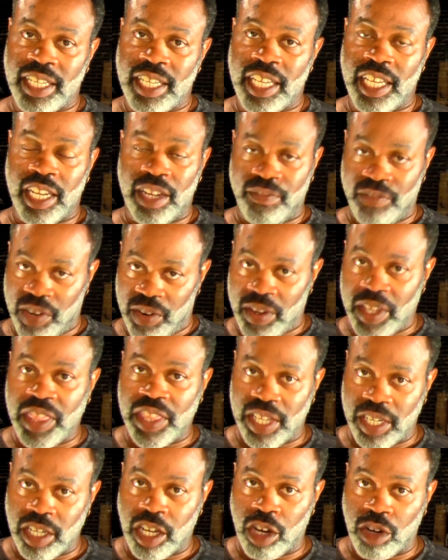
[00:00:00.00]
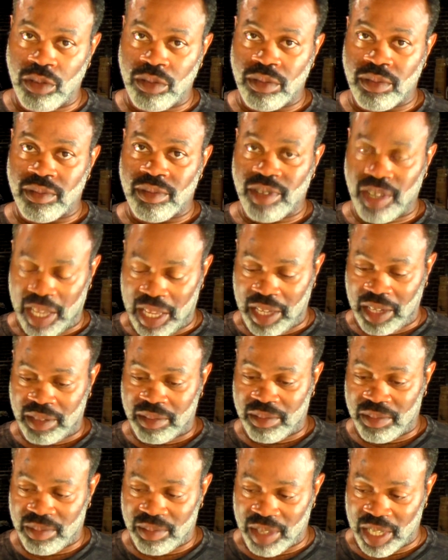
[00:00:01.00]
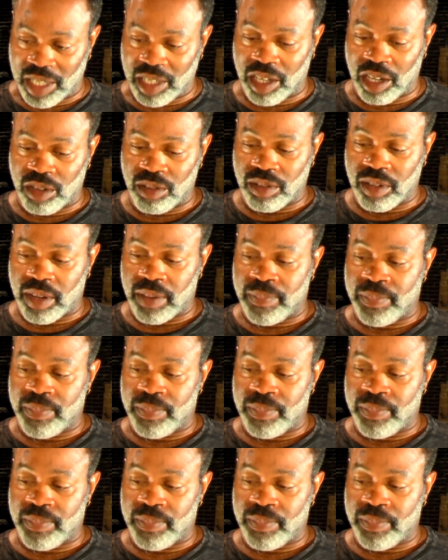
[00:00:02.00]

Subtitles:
in a very thin coat. Okay. Thin coat.